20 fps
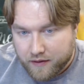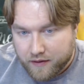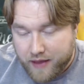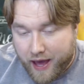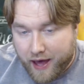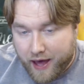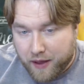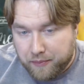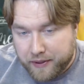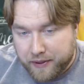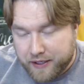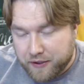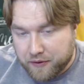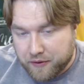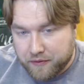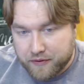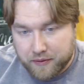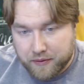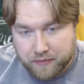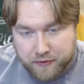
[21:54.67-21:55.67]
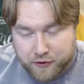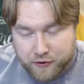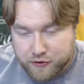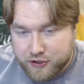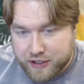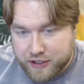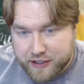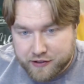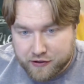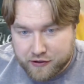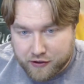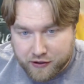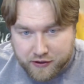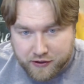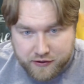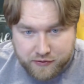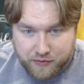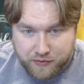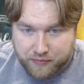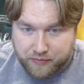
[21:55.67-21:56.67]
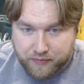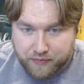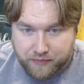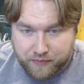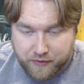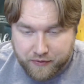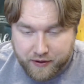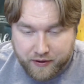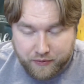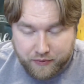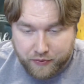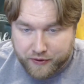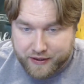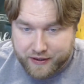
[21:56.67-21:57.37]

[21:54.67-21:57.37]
jalapeno, the 2 cheese curls were the